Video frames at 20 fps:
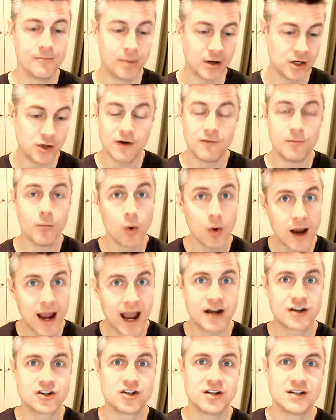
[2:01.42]
but you have more
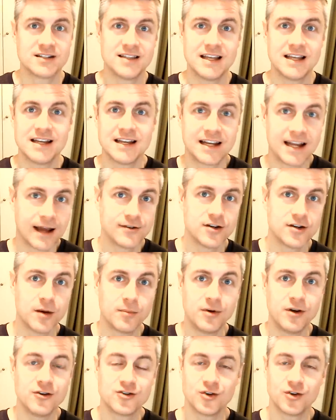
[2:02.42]
actions than to catch up
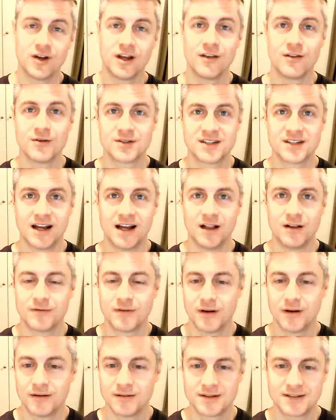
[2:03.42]
usually in those style of,
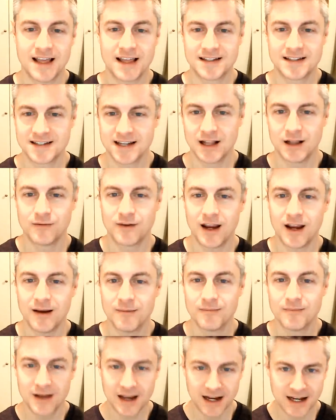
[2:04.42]
that style of game.
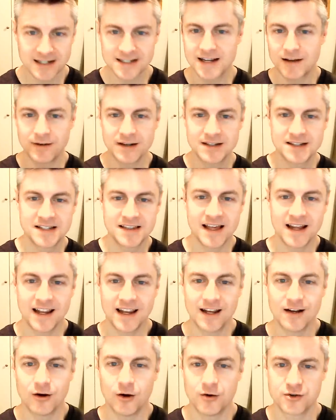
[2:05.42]
I can definitely see that
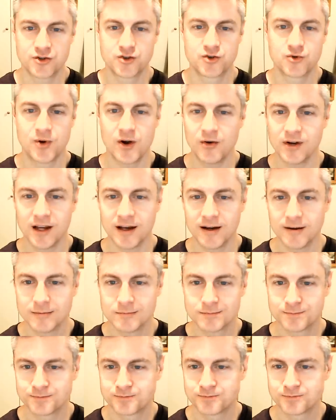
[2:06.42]
in AuZtralia.
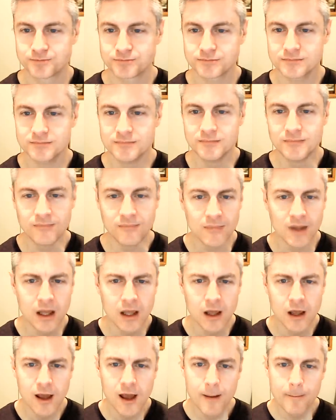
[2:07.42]

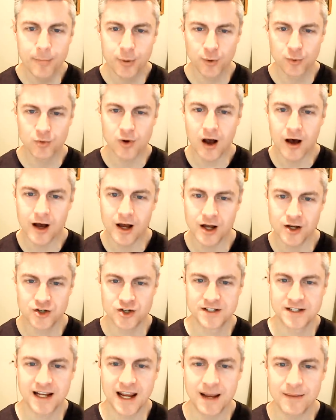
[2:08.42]
Barrage
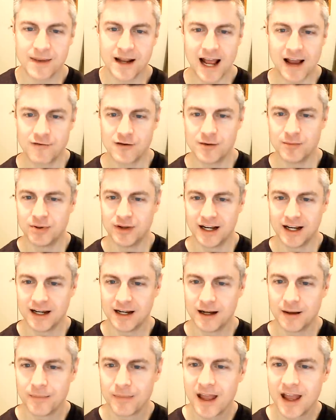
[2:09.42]
is a game that I haven't
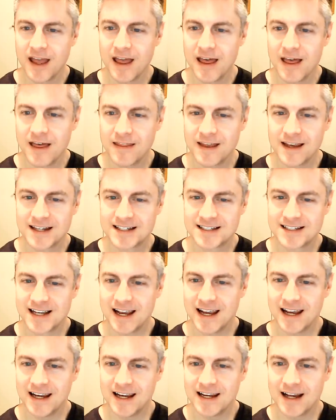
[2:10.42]
played. They
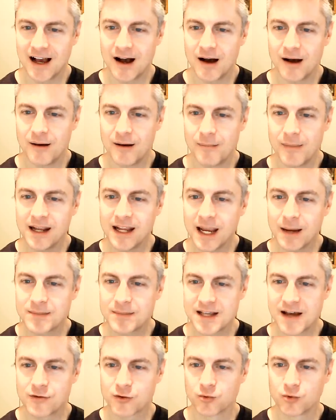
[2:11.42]
say, uh, many games
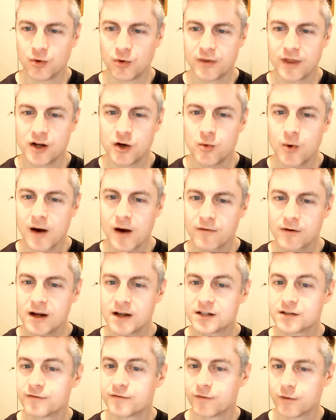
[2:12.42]
have the rule that whoever
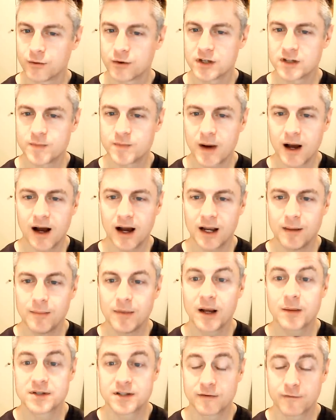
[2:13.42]
is furthest behind
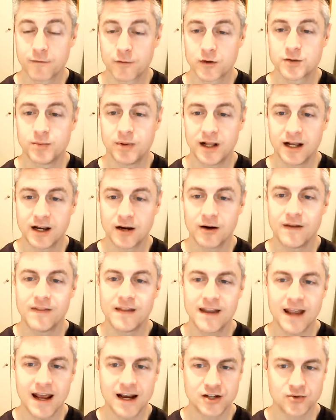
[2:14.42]
becomes the first player in
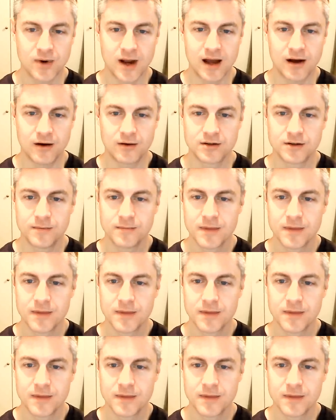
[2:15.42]
the next round.